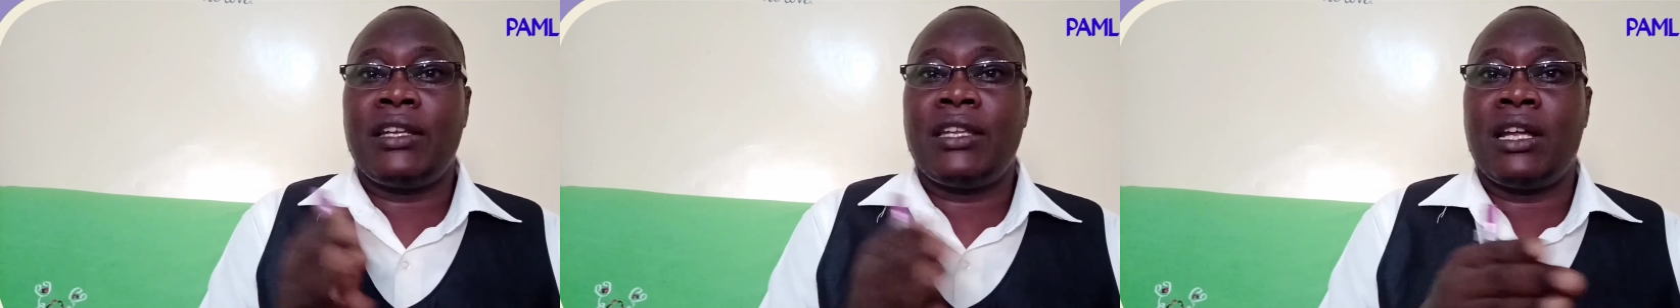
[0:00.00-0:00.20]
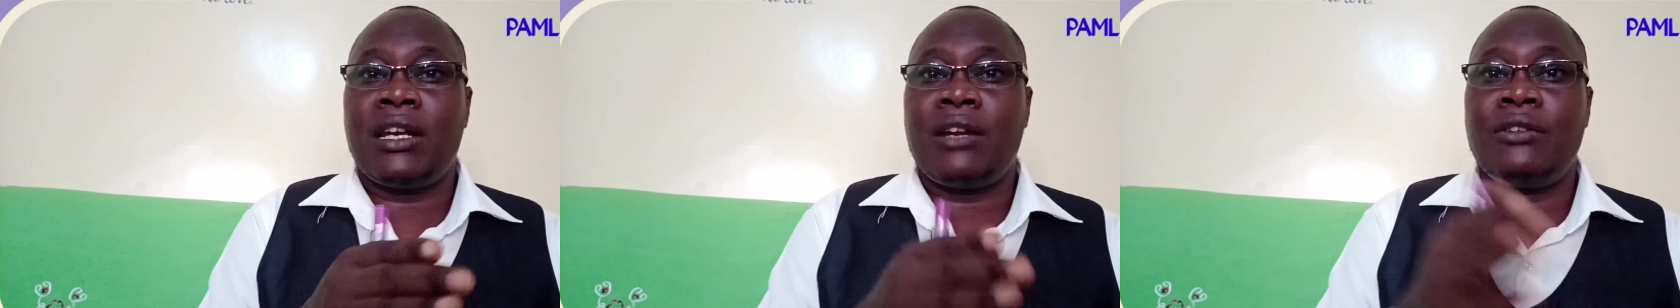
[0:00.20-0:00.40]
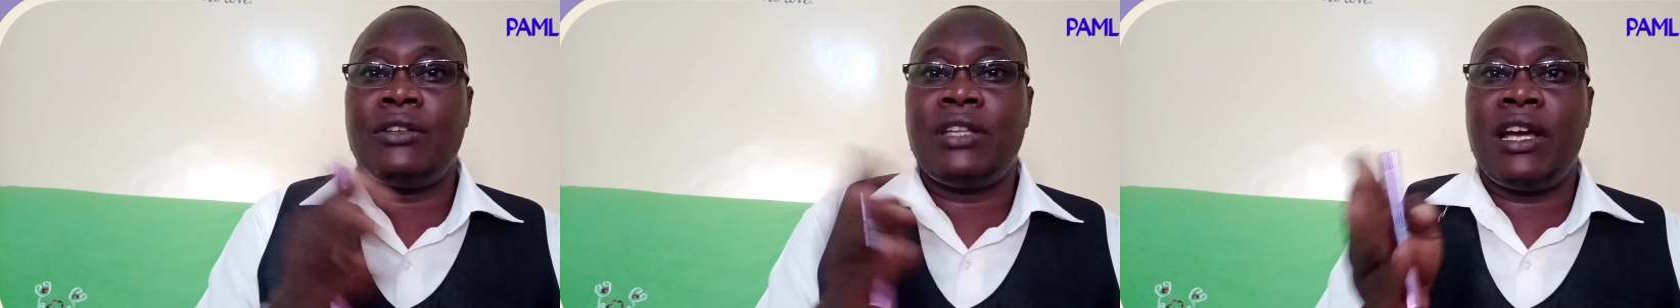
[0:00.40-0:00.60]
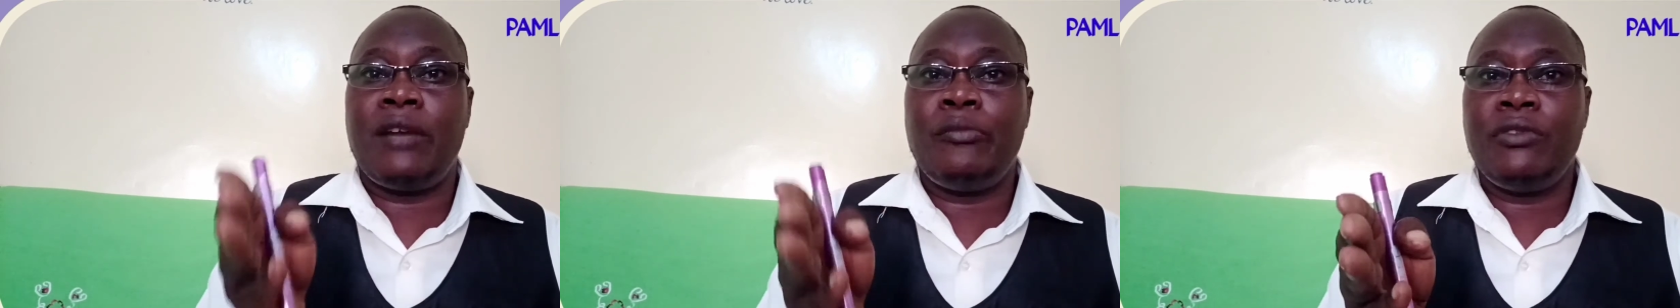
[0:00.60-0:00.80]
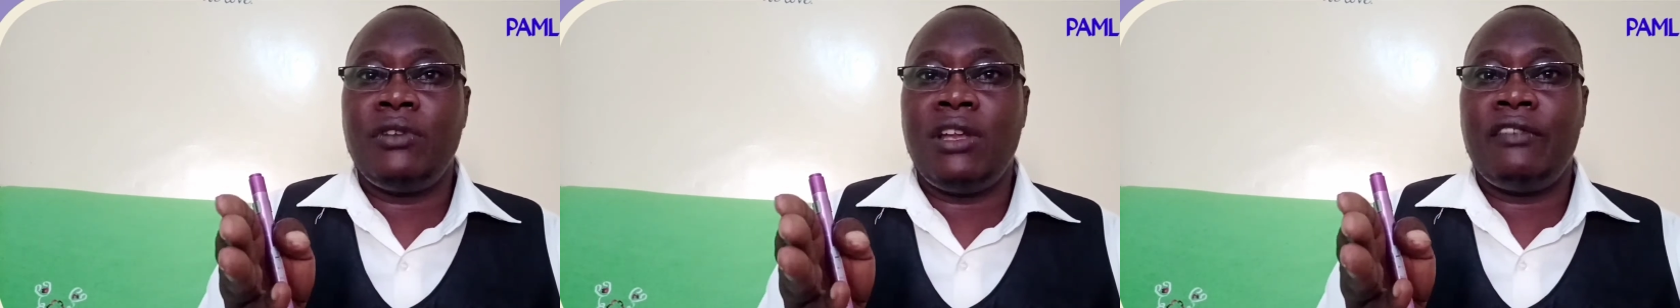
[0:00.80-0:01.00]
around the
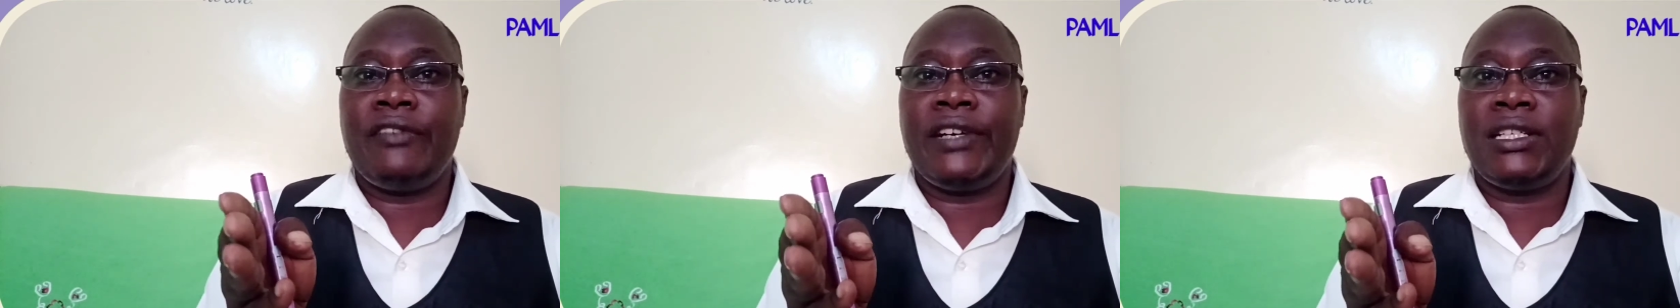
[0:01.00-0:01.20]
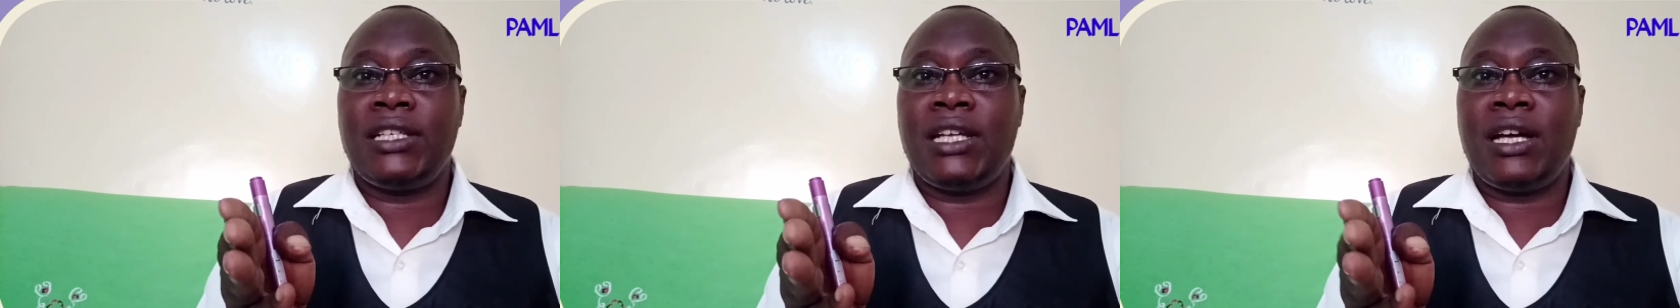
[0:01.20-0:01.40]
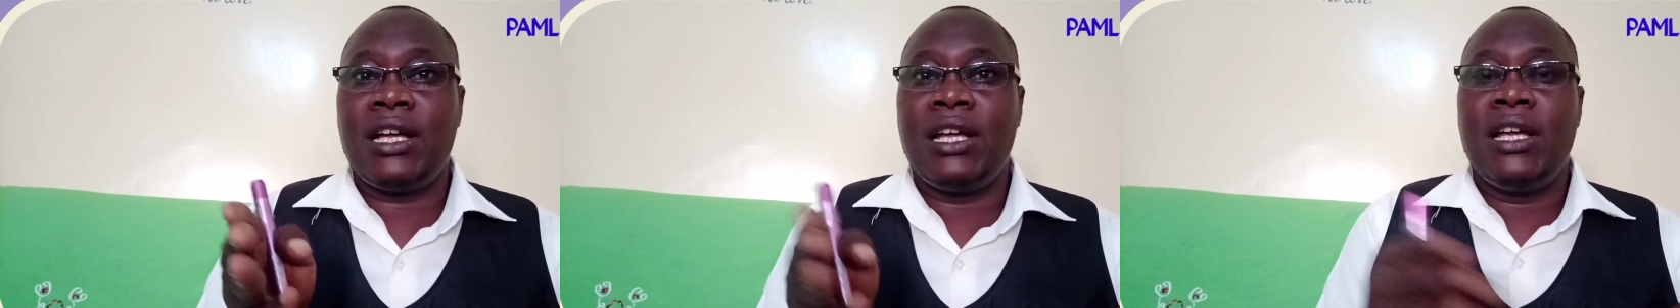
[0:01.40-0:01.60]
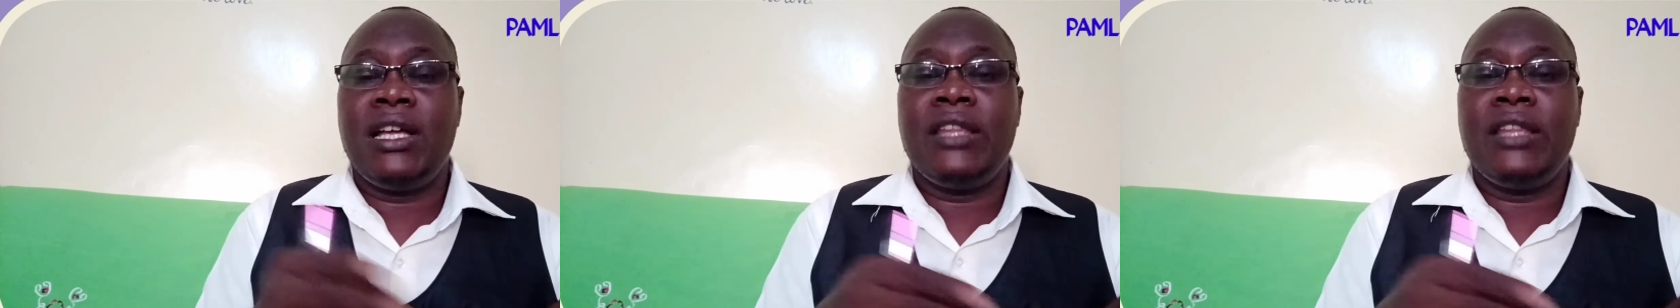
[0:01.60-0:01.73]
ampulla vata,